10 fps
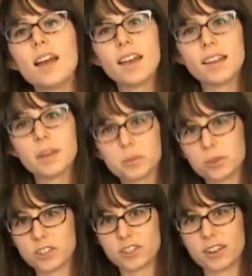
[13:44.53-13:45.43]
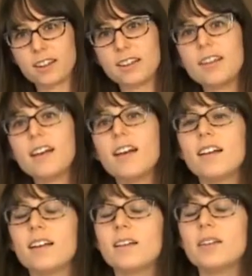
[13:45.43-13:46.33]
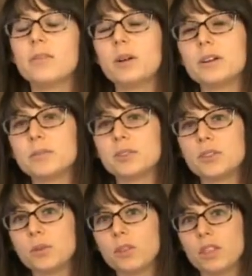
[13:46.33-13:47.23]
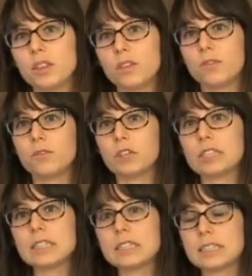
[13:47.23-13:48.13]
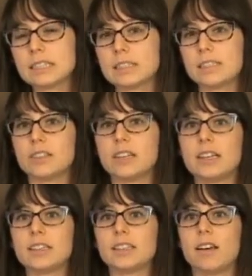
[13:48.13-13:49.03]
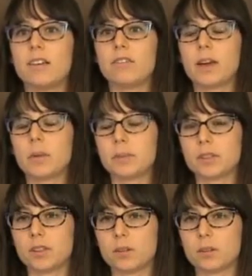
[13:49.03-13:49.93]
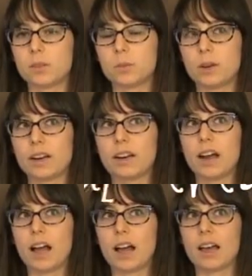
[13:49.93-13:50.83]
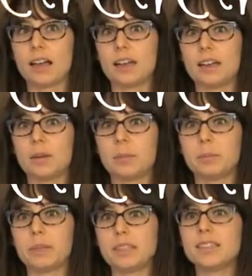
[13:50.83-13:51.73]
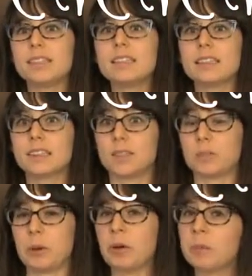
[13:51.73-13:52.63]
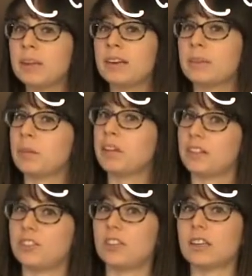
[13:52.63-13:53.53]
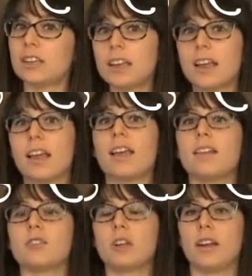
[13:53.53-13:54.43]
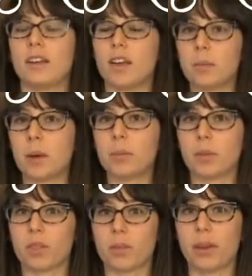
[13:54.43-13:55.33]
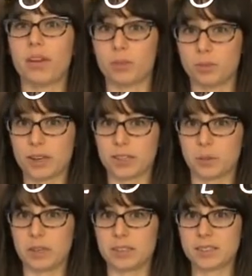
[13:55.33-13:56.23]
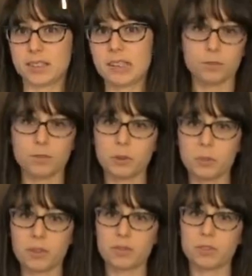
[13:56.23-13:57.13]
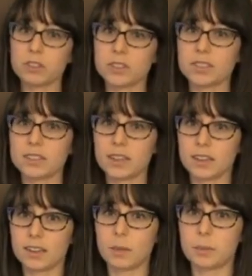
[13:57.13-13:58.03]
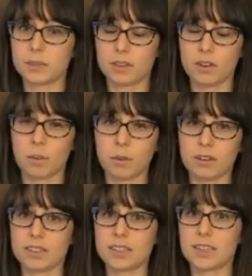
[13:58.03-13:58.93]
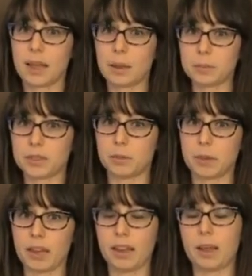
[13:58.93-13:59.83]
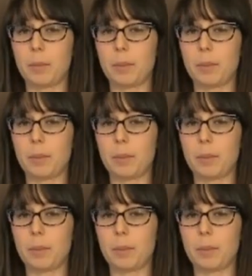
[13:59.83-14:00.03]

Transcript: Hi, I'm Trisha. Welcome to the first in a series of episodes where I basically experiment in my kitchen and try and come up with my own recipes. For my first episode, I'm going to attempt to make a